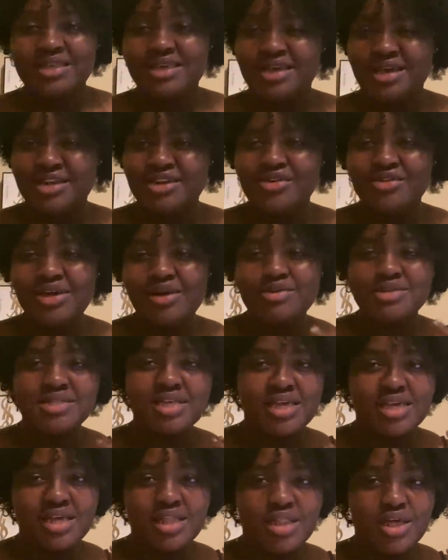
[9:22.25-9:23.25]
Yeah, I know that was
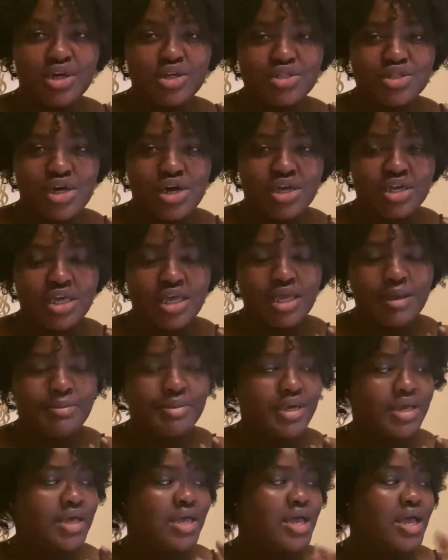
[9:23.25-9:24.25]
like a lot of talking,
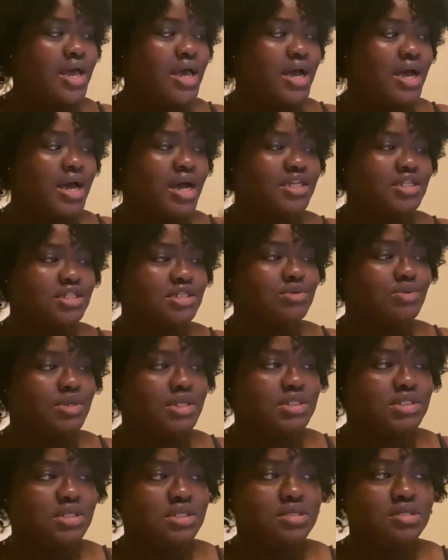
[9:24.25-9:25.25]
but I just
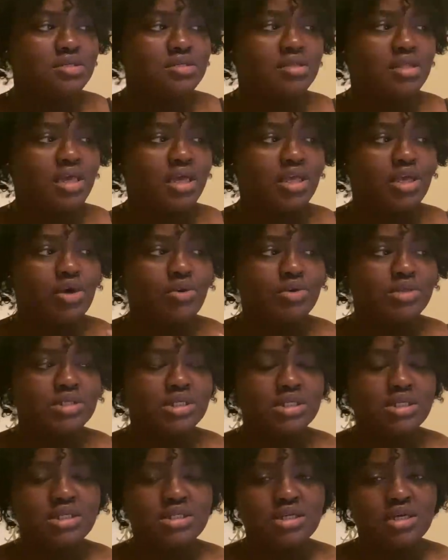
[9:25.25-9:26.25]
wanted to like go
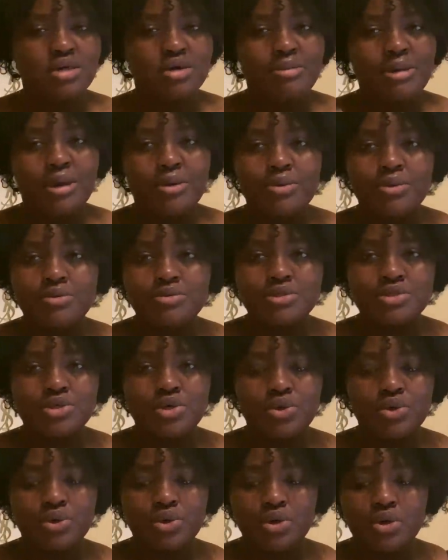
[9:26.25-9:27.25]
into detail about what was
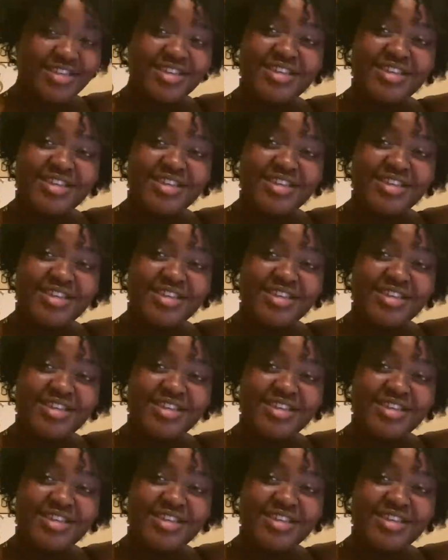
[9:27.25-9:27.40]
going on.